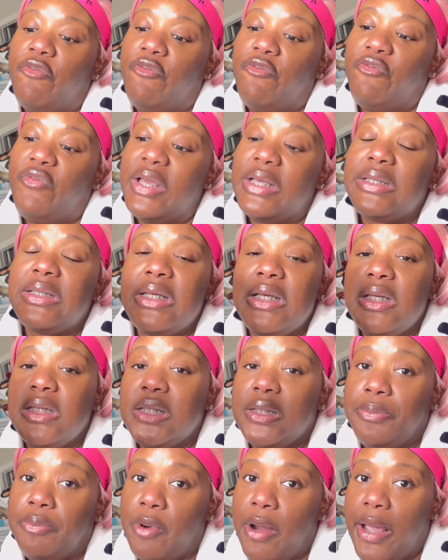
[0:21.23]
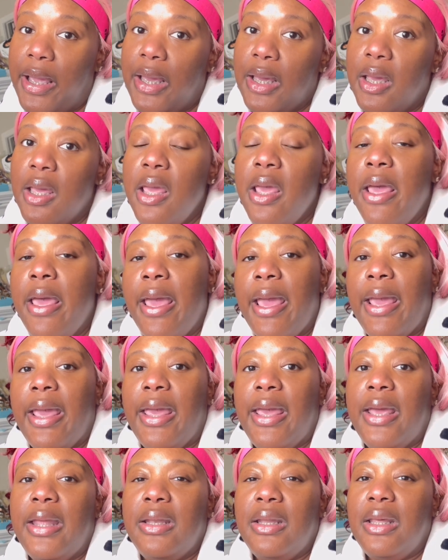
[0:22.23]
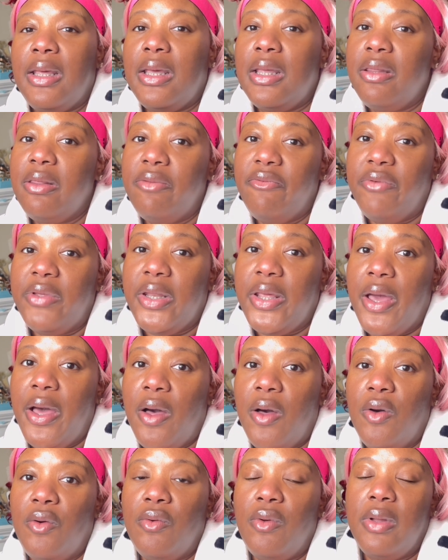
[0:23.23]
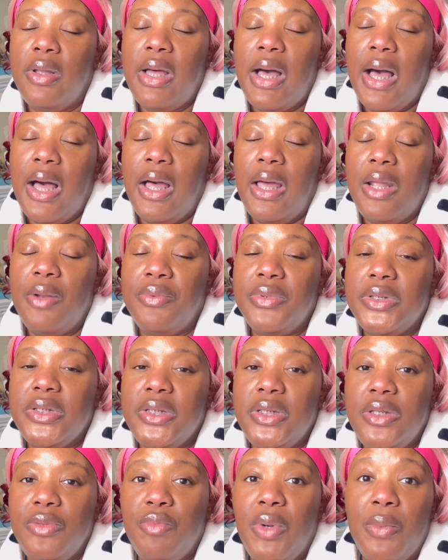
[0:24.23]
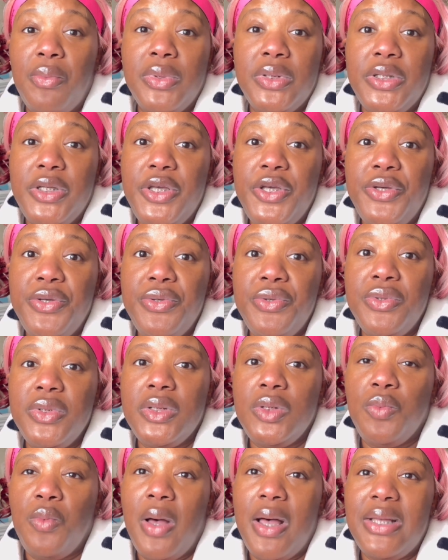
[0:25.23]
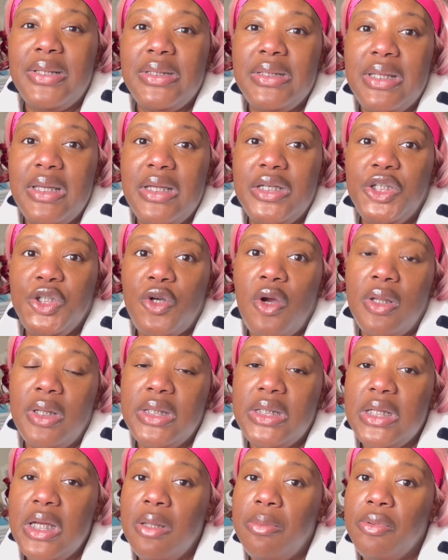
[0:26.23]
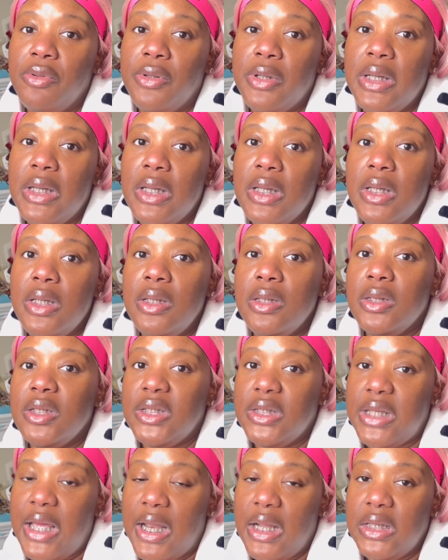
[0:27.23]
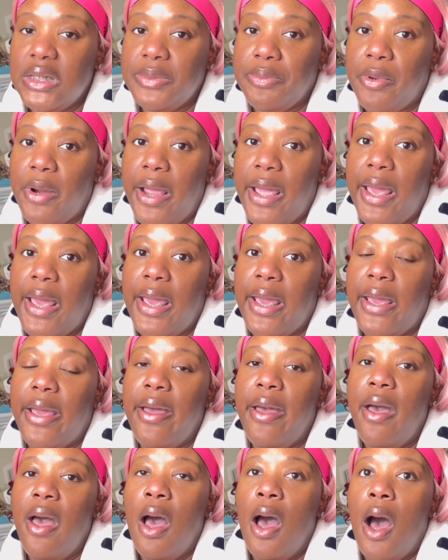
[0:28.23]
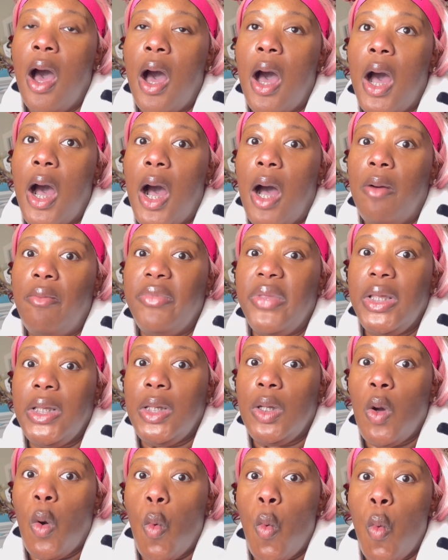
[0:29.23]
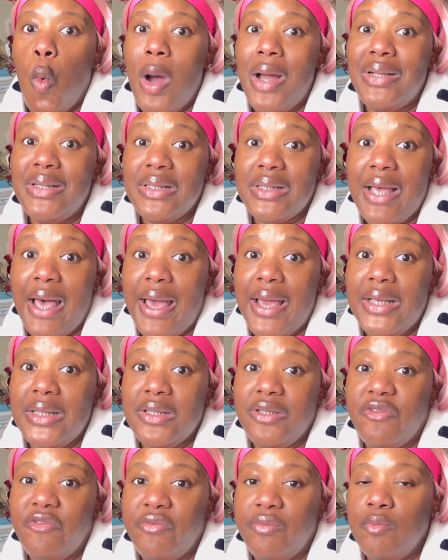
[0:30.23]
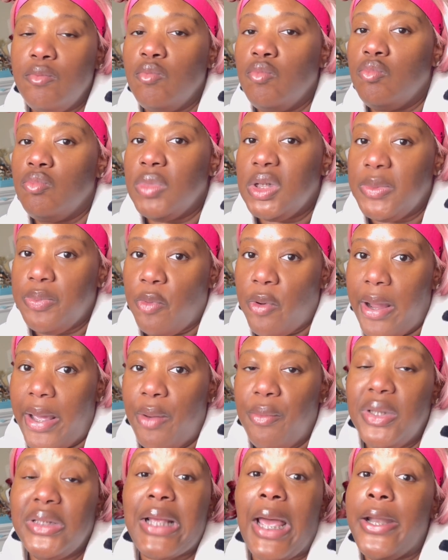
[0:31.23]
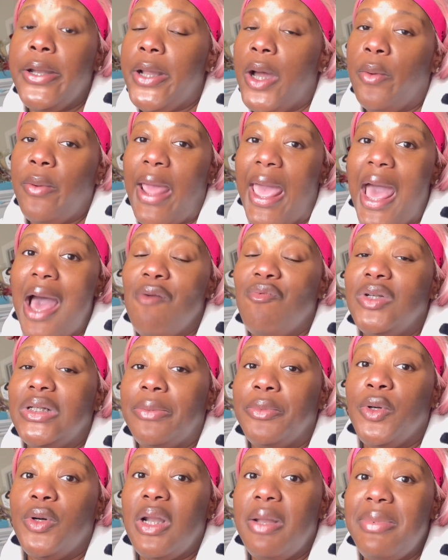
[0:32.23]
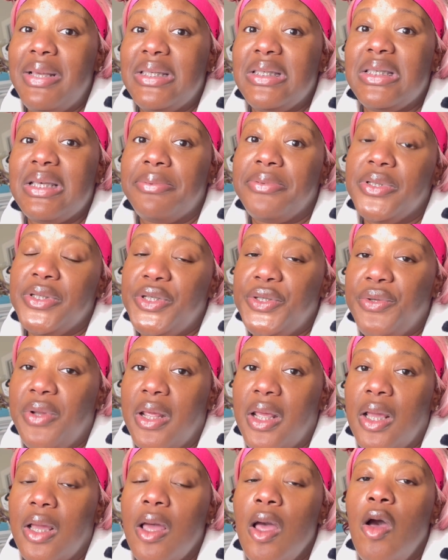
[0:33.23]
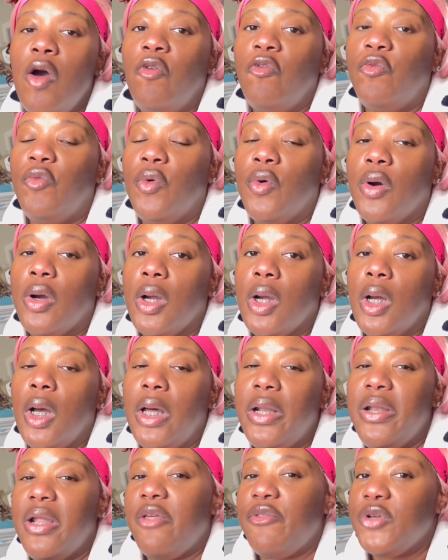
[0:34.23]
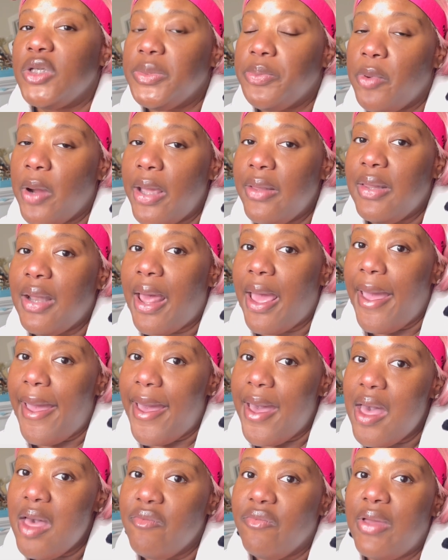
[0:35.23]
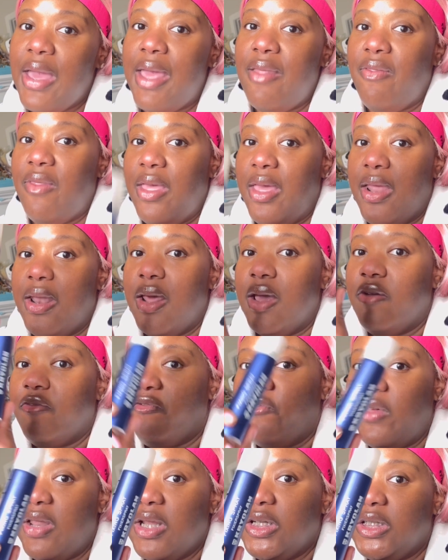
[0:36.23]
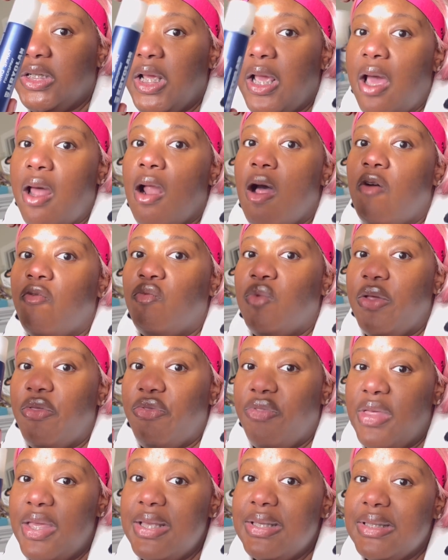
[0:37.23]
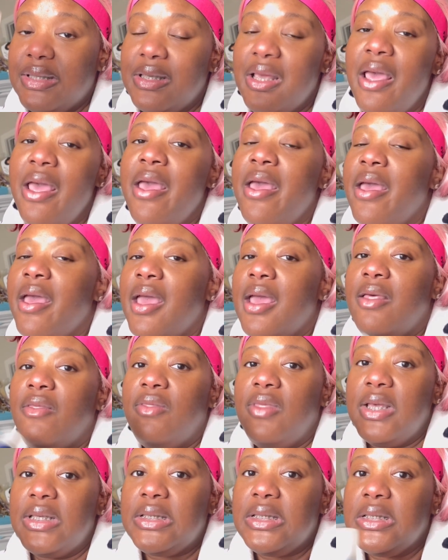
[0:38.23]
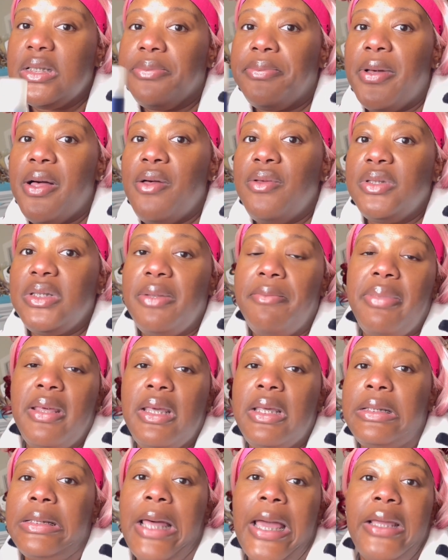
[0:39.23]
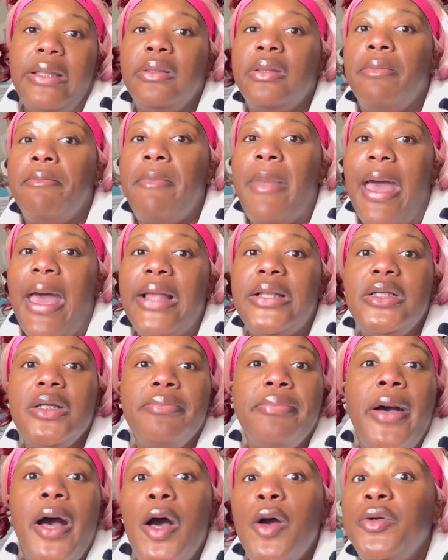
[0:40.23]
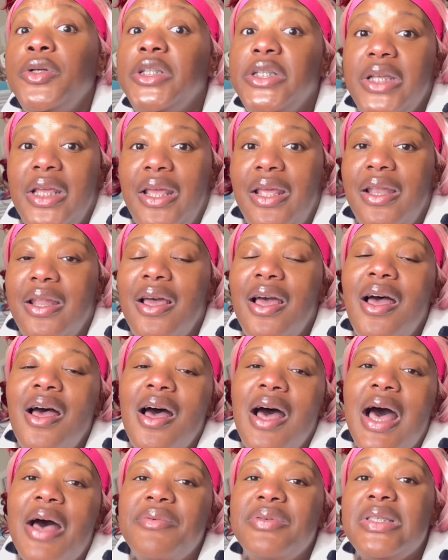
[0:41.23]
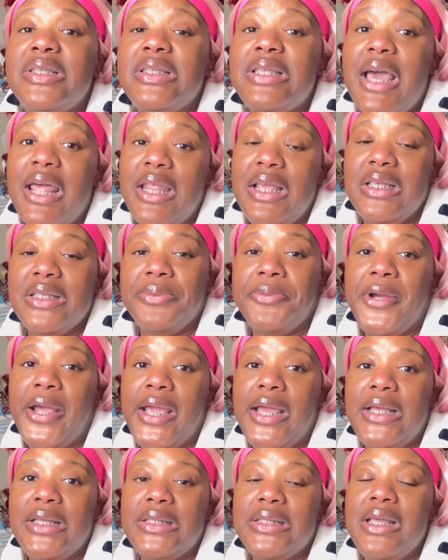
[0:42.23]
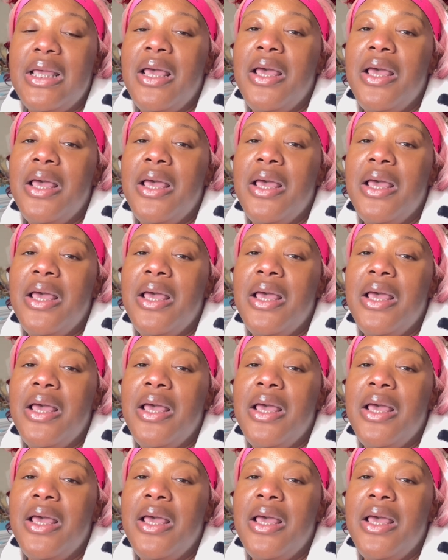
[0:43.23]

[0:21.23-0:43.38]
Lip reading: Fixing Spray. And in the video, it was what was used was the Charlotte Tilbury setting spray, the one size spray, which I don't have, which I'm going to be substituting for another spray that I have, and then finishing it off with this. And this is supposed to be like the magic potion of setting sprays.